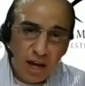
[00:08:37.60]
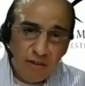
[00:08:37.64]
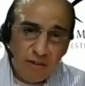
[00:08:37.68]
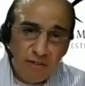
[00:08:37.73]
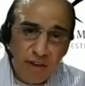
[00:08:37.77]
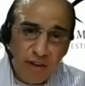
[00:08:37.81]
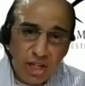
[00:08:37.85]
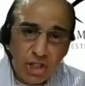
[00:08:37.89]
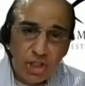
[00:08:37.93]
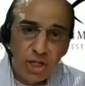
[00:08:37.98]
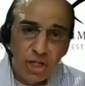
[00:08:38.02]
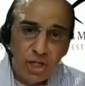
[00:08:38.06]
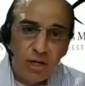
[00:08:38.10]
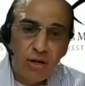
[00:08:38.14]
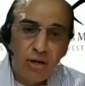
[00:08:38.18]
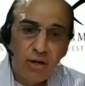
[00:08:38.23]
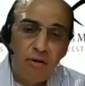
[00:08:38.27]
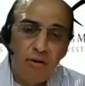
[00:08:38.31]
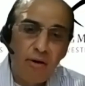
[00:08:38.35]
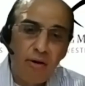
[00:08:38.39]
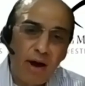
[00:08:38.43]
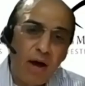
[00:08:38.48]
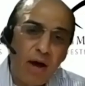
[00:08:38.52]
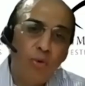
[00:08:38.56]

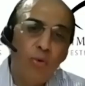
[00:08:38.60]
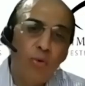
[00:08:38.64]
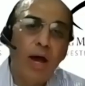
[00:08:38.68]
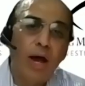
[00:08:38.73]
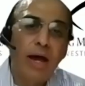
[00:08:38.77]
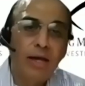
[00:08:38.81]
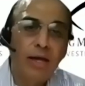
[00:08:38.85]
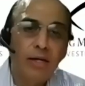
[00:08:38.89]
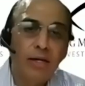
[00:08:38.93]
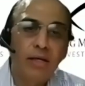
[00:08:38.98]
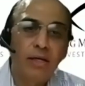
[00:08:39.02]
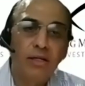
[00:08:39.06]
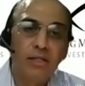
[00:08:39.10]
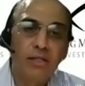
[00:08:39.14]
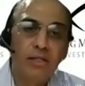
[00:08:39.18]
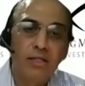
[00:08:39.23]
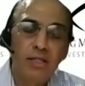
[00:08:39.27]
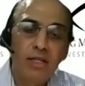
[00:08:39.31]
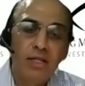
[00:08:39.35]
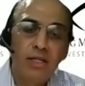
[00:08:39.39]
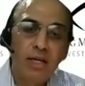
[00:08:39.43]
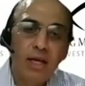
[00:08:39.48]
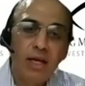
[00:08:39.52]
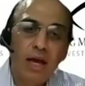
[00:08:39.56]
conviction around
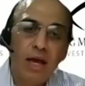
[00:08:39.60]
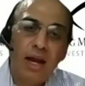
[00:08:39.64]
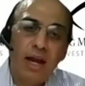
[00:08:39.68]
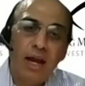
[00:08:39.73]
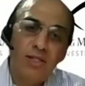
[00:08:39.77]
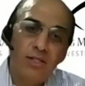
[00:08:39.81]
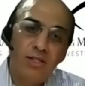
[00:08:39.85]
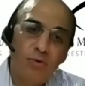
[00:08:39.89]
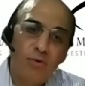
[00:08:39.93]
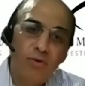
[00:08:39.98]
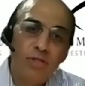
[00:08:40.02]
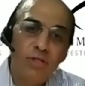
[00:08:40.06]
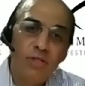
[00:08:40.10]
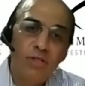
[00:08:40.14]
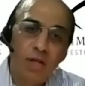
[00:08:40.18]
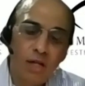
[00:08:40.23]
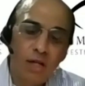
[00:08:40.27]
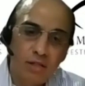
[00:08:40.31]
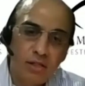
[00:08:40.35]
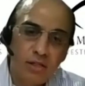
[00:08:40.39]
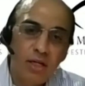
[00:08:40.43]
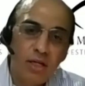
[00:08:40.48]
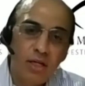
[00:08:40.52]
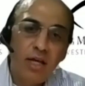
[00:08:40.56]
ideas. And as a
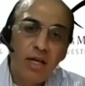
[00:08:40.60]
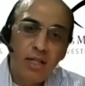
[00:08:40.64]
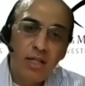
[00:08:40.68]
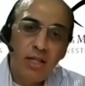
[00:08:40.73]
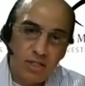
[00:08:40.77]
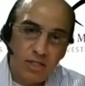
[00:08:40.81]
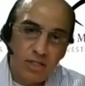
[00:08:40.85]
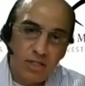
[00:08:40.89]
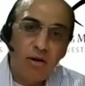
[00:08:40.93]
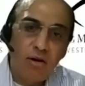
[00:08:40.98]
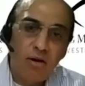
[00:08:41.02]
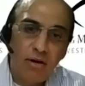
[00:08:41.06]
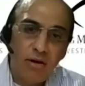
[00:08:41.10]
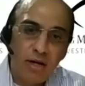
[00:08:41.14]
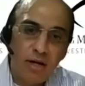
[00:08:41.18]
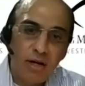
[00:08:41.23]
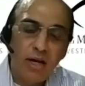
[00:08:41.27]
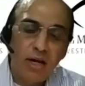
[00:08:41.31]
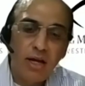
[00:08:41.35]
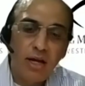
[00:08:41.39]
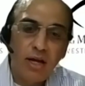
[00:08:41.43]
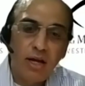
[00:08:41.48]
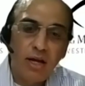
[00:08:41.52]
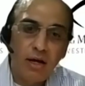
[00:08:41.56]
result, they
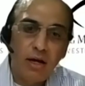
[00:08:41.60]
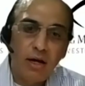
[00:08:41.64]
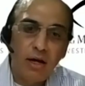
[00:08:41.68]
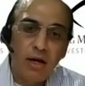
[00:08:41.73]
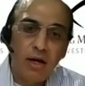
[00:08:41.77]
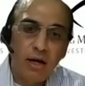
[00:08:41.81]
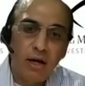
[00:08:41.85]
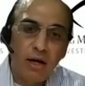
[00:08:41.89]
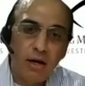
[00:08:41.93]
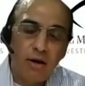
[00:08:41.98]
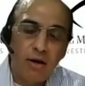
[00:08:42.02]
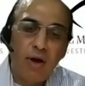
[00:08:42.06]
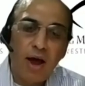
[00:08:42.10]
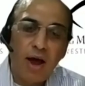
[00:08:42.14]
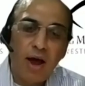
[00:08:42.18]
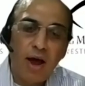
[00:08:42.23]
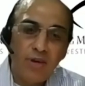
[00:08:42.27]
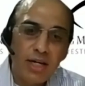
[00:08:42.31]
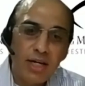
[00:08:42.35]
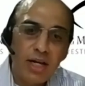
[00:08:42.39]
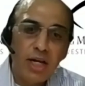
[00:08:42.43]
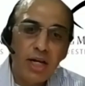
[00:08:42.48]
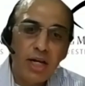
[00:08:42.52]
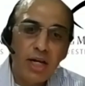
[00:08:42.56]
started
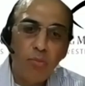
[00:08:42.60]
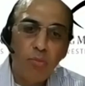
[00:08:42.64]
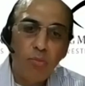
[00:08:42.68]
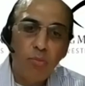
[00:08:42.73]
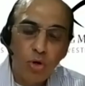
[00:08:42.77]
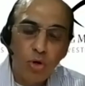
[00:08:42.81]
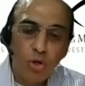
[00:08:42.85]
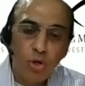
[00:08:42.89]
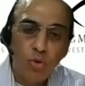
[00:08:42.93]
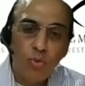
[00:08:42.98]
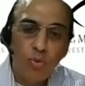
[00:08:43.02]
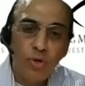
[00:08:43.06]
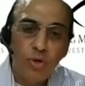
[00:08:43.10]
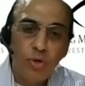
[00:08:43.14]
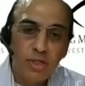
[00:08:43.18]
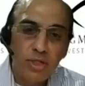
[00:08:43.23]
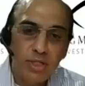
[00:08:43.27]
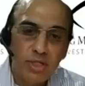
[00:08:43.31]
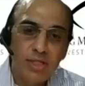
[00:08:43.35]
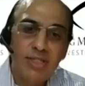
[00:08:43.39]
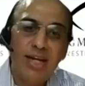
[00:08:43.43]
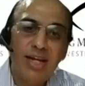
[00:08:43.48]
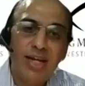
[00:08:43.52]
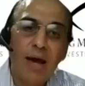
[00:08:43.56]
gravitating more
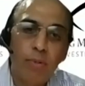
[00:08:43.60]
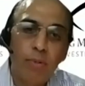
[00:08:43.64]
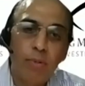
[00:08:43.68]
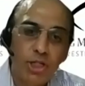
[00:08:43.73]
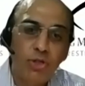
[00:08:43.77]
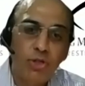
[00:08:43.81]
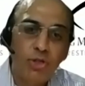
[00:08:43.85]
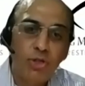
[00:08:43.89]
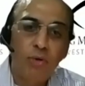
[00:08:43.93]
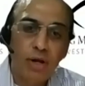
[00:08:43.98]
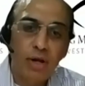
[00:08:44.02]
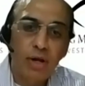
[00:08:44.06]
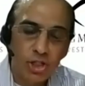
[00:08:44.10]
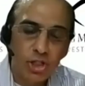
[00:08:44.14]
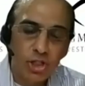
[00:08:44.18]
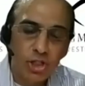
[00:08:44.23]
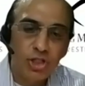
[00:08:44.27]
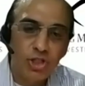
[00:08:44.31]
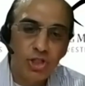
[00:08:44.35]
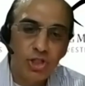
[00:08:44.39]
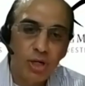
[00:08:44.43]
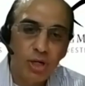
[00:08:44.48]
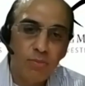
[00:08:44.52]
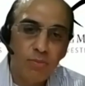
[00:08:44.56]
towards established
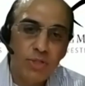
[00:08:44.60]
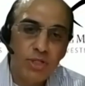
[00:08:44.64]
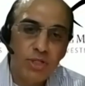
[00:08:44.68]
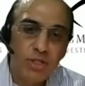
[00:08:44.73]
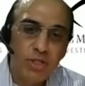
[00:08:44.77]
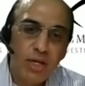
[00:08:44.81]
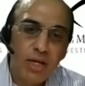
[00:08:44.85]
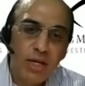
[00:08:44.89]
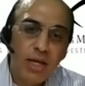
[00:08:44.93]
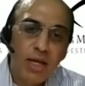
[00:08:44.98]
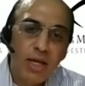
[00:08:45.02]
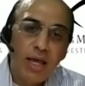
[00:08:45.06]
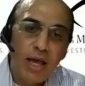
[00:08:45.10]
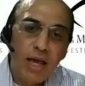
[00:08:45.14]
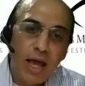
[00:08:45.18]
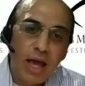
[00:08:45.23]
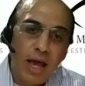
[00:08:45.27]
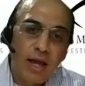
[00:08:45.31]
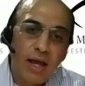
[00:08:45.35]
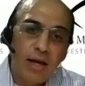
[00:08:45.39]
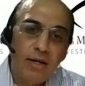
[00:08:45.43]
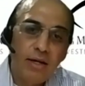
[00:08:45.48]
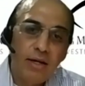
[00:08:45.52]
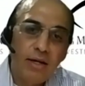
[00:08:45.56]
relationships,
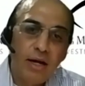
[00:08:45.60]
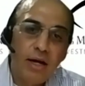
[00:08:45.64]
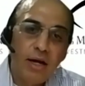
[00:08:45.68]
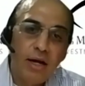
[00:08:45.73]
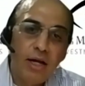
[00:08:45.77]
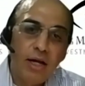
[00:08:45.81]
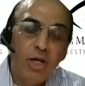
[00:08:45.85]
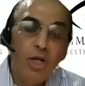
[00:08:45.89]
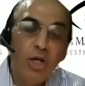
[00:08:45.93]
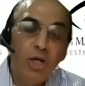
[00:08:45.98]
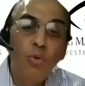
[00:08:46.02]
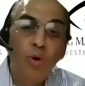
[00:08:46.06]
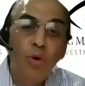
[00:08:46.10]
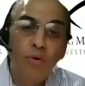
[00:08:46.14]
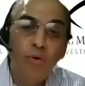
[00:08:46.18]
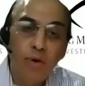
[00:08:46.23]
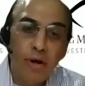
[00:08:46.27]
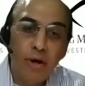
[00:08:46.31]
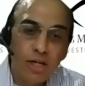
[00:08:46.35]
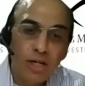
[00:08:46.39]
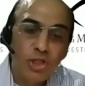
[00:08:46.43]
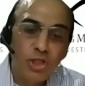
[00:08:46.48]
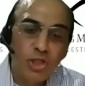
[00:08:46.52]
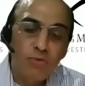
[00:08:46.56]
and newer
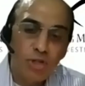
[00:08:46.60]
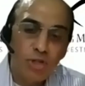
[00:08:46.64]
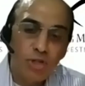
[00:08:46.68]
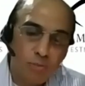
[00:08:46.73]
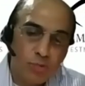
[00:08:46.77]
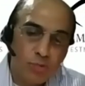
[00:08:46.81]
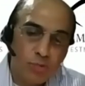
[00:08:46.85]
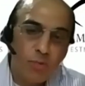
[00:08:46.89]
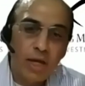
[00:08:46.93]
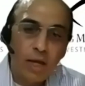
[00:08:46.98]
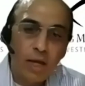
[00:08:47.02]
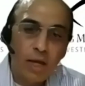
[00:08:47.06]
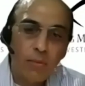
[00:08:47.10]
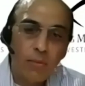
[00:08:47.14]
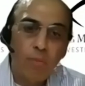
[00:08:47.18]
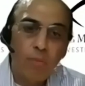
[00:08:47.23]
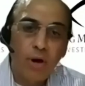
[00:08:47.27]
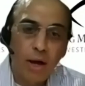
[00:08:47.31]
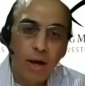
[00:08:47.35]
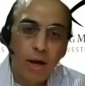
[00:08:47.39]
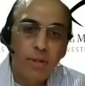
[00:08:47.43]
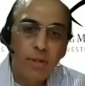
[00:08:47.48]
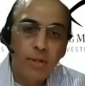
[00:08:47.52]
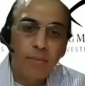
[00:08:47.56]
relationships became
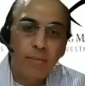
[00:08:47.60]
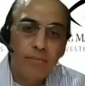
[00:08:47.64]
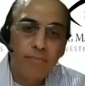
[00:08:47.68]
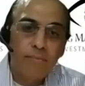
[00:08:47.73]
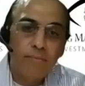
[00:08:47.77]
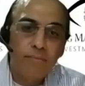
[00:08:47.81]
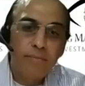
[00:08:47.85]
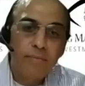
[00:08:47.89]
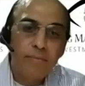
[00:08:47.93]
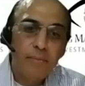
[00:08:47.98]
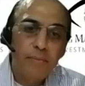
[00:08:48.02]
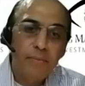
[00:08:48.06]
a problem.